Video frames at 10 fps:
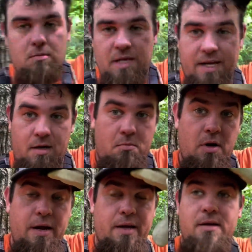Taking a
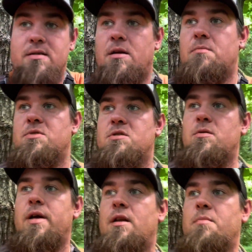break because I'm
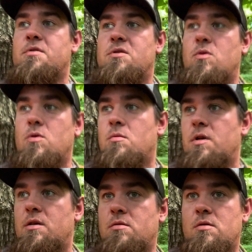sweating up a storm
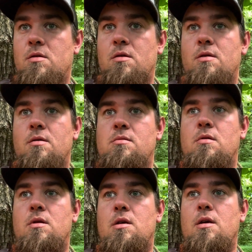and
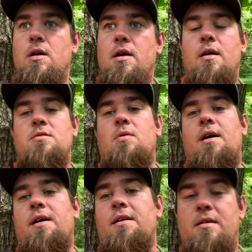that's
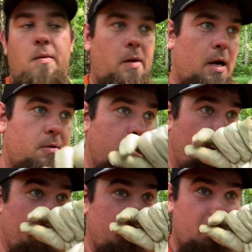why I really
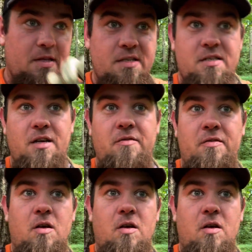like doing this stuff